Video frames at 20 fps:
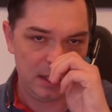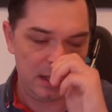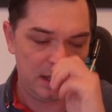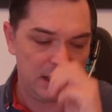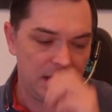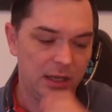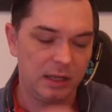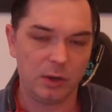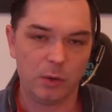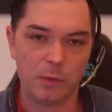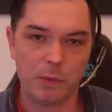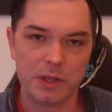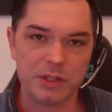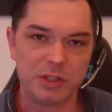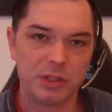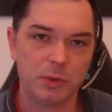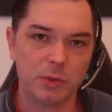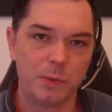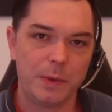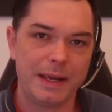And I don't want you
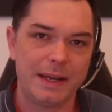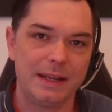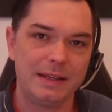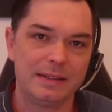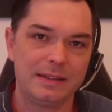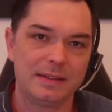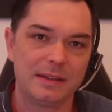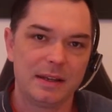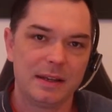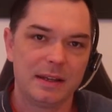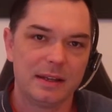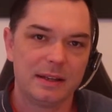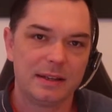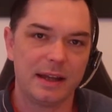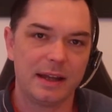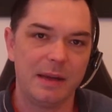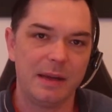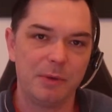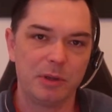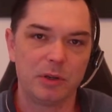to waste
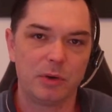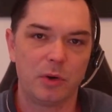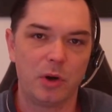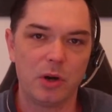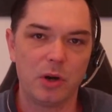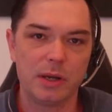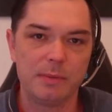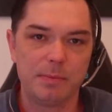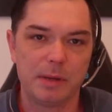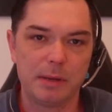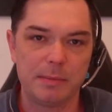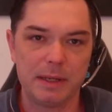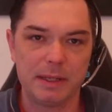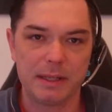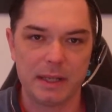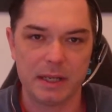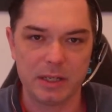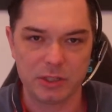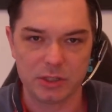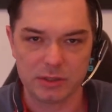time on the wrong
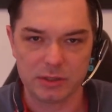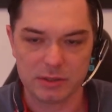implementation.